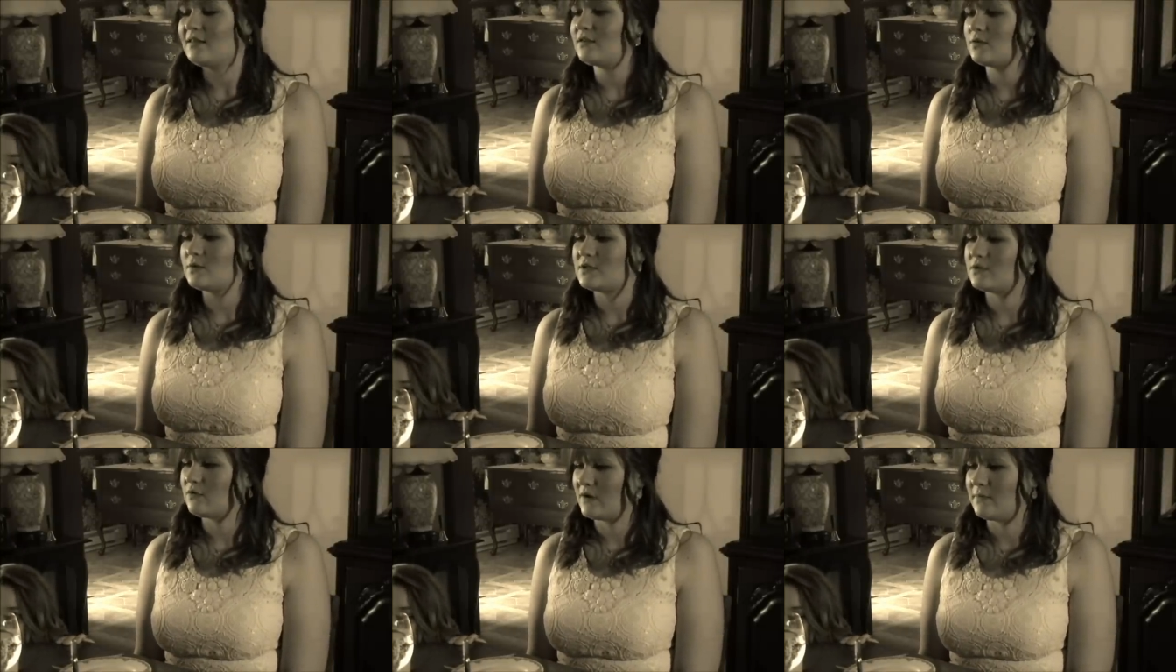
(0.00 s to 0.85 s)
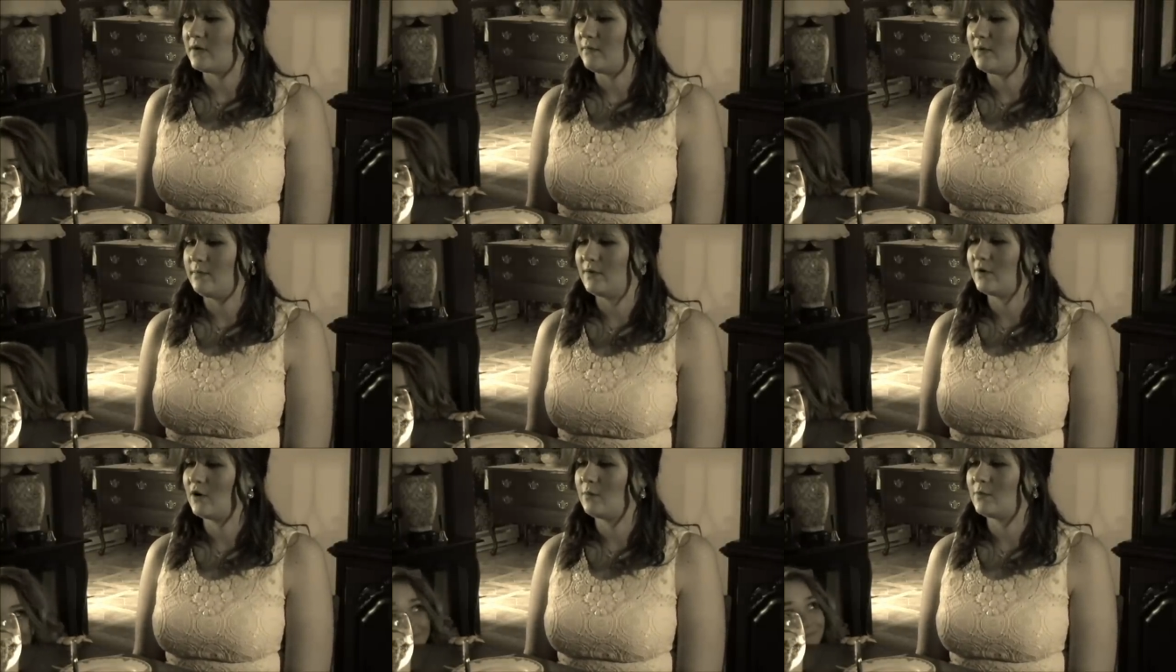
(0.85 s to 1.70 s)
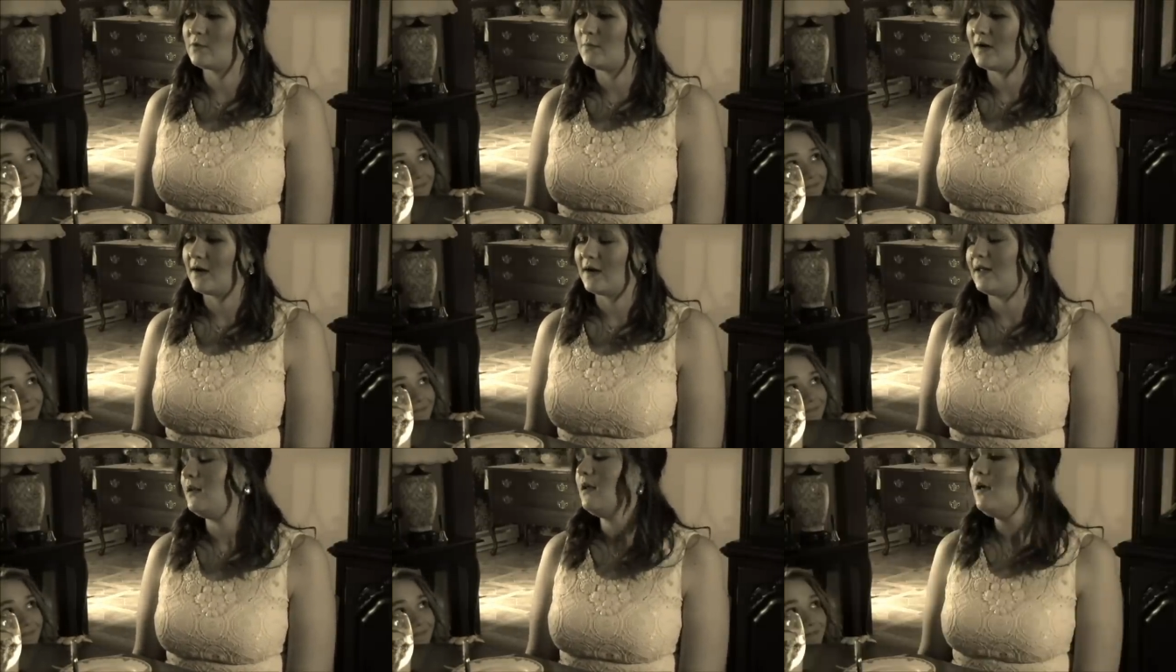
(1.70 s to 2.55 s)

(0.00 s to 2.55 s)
There's always a great many people at Harper's buying it.